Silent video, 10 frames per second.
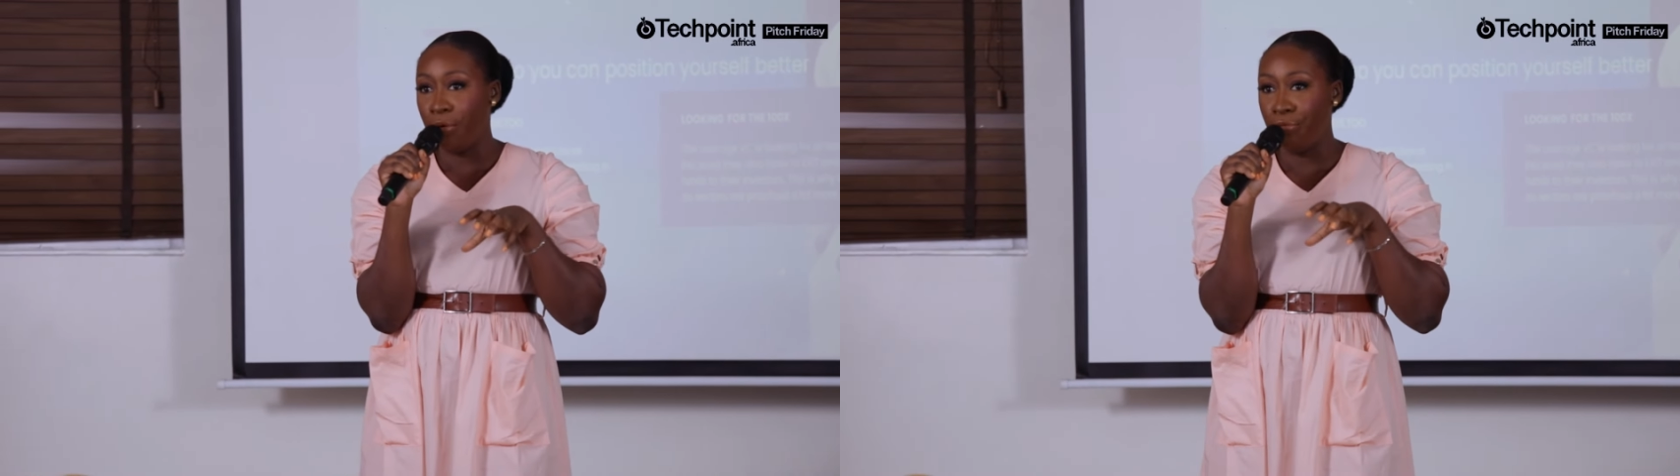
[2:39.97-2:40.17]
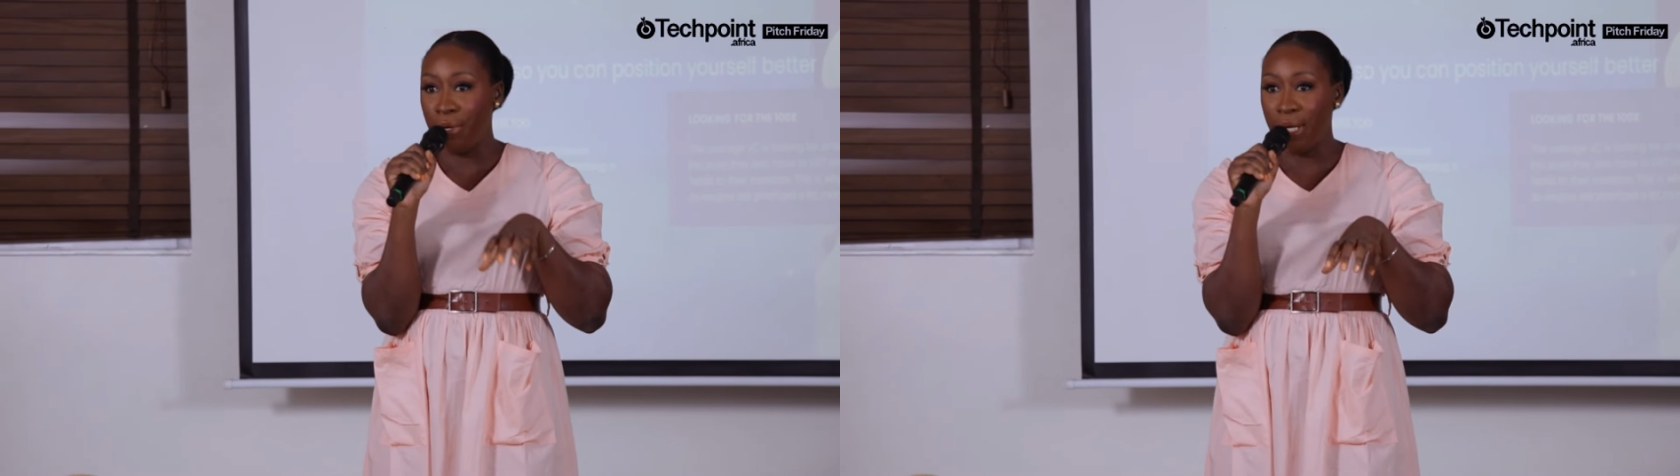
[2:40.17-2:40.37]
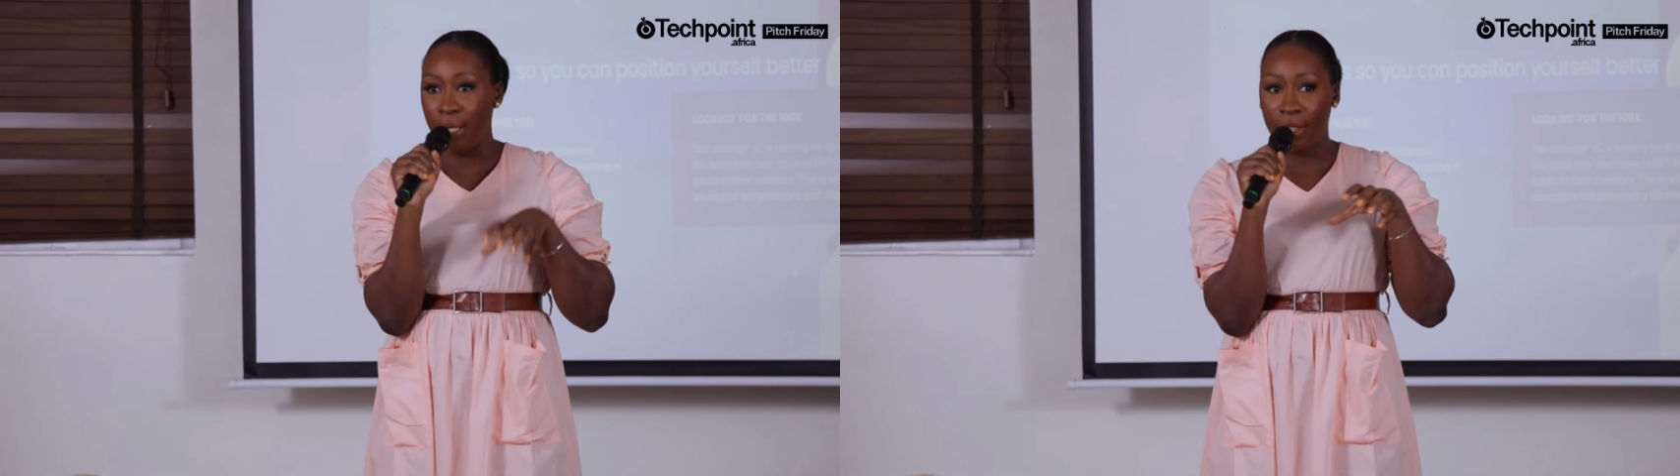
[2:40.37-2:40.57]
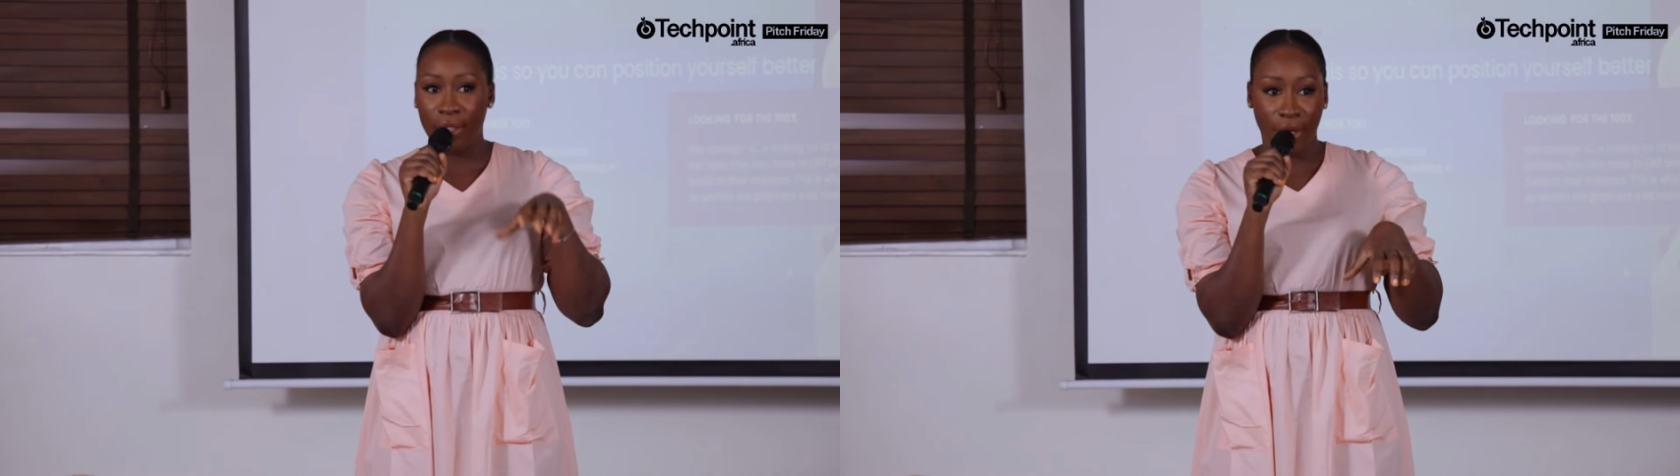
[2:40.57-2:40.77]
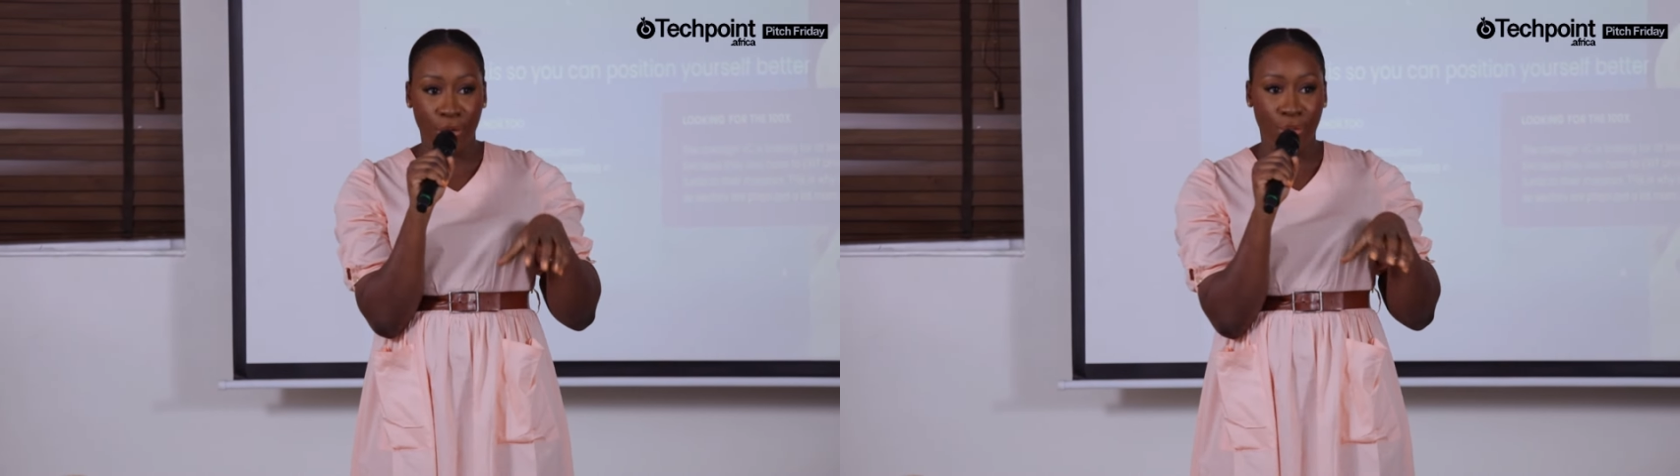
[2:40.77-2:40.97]
really
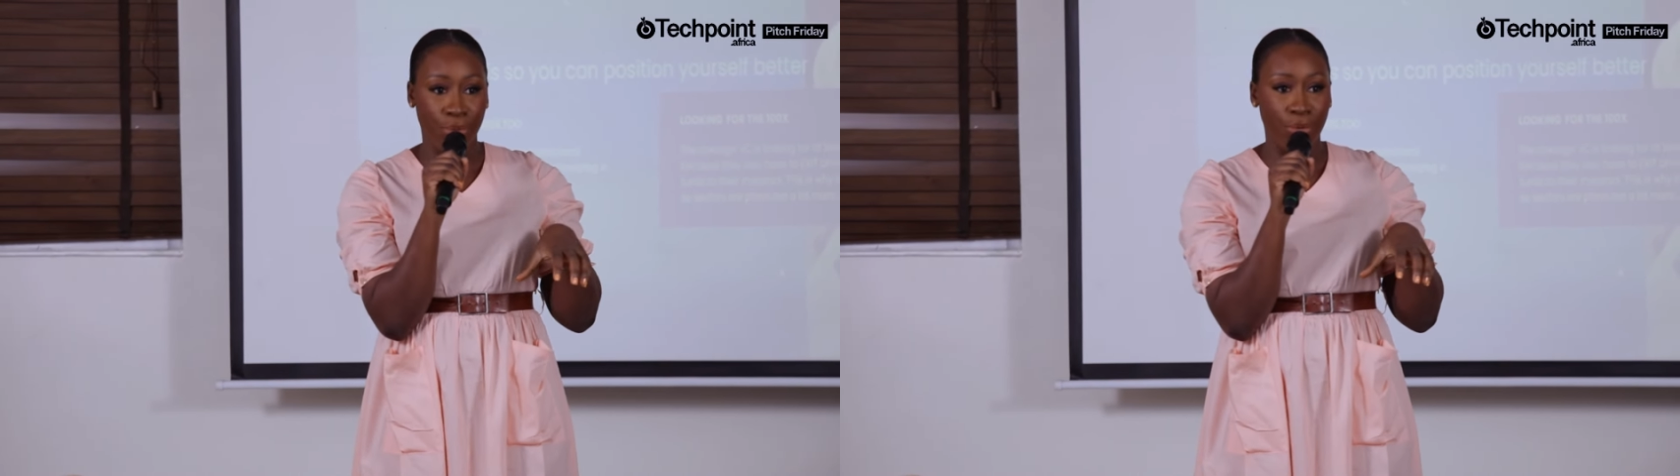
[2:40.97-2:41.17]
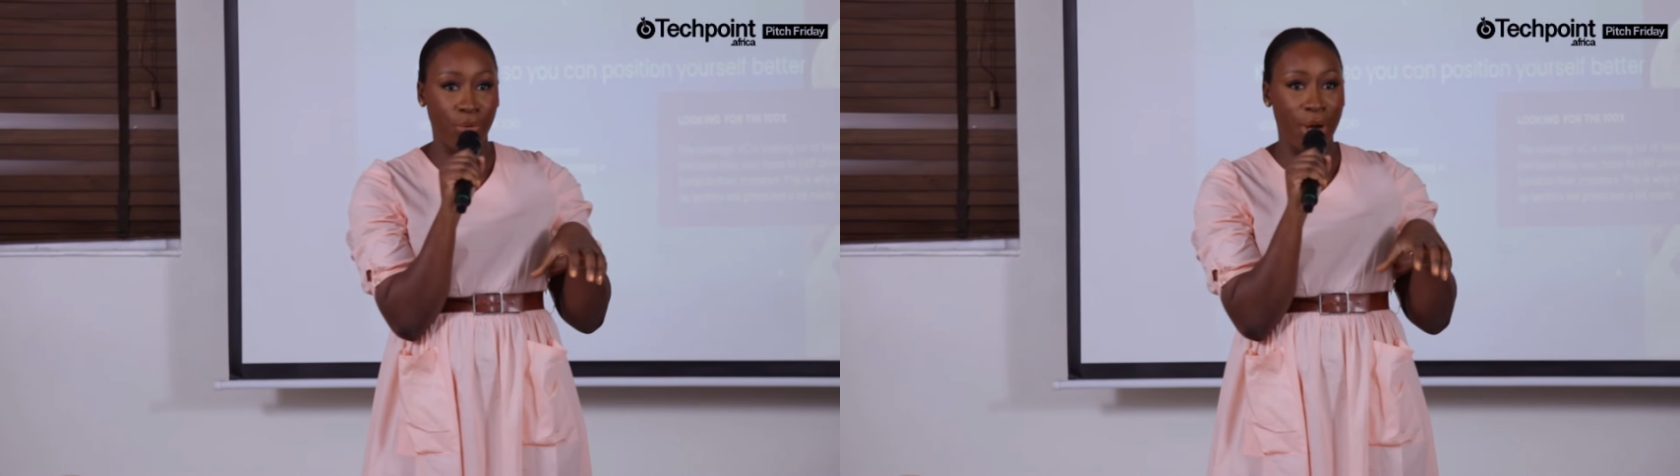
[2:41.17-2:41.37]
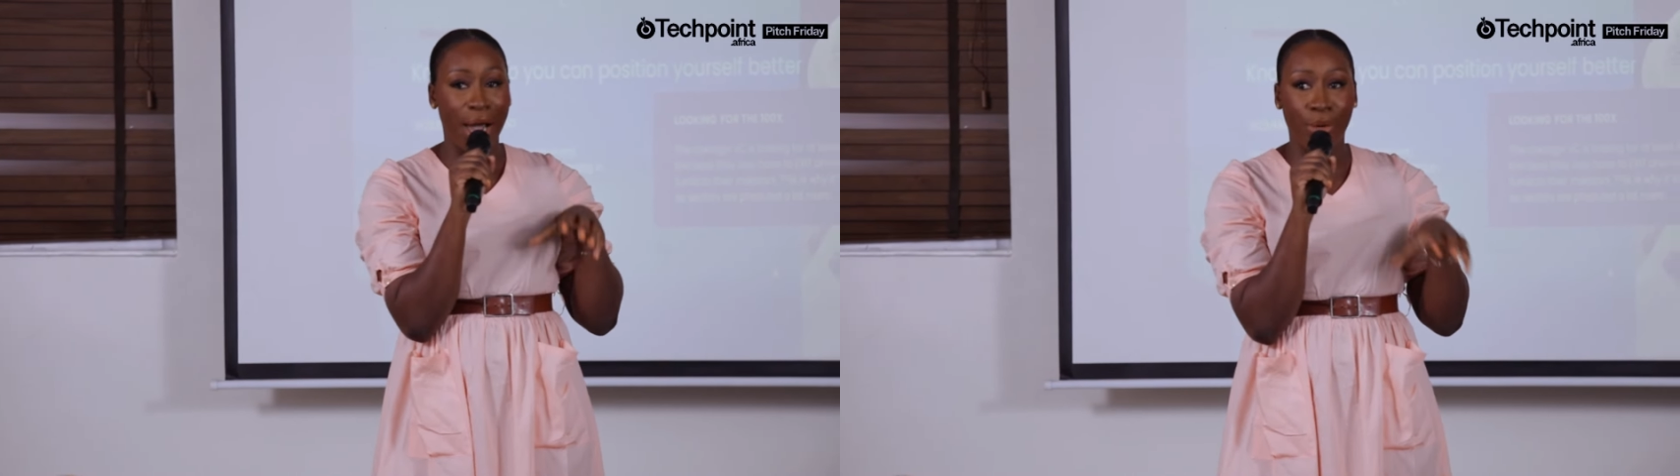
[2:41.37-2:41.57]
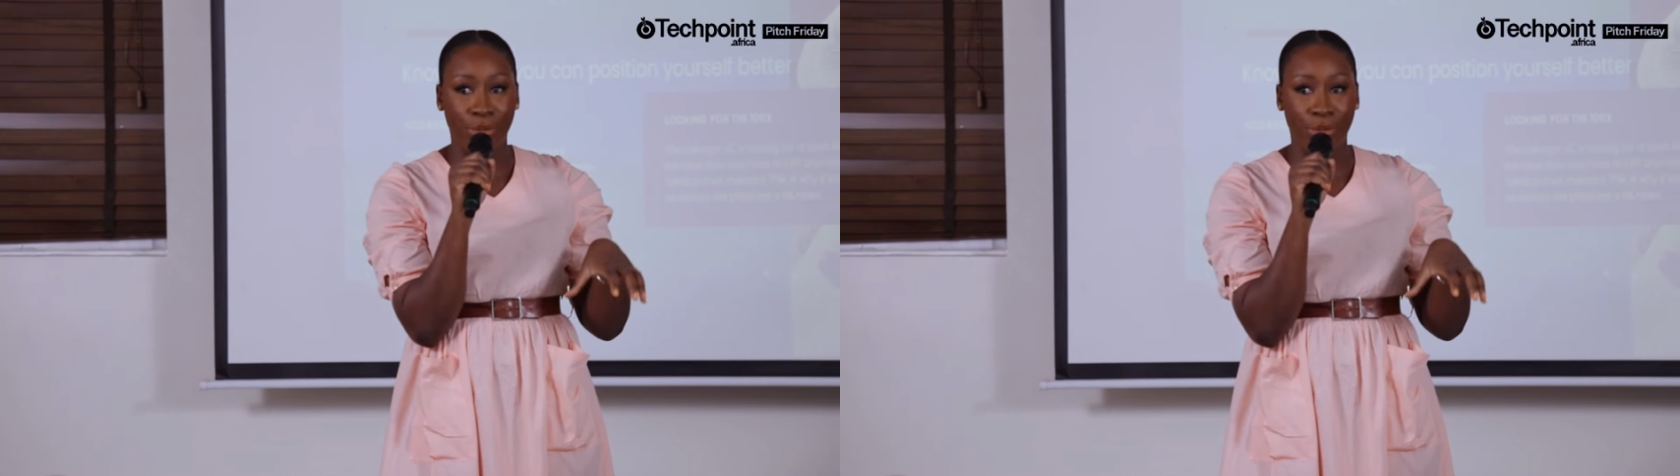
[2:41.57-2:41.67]
think through how